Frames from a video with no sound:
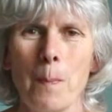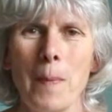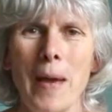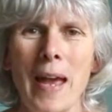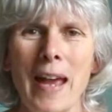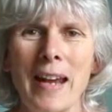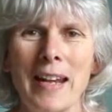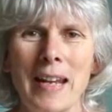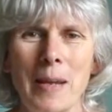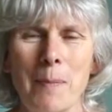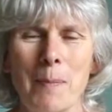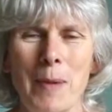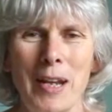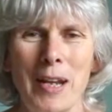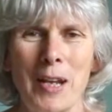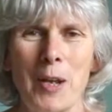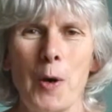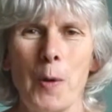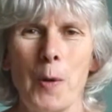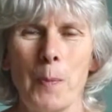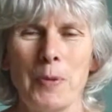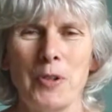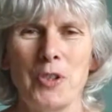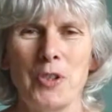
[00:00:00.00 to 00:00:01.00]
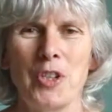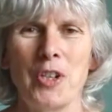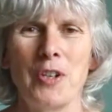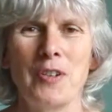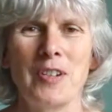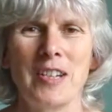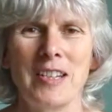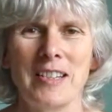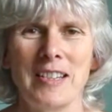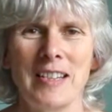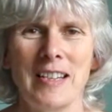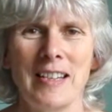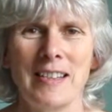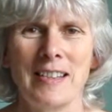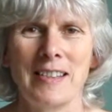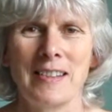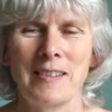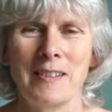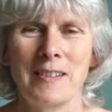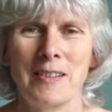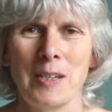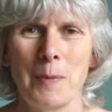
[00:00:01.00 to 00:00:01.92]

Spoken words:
many opportunities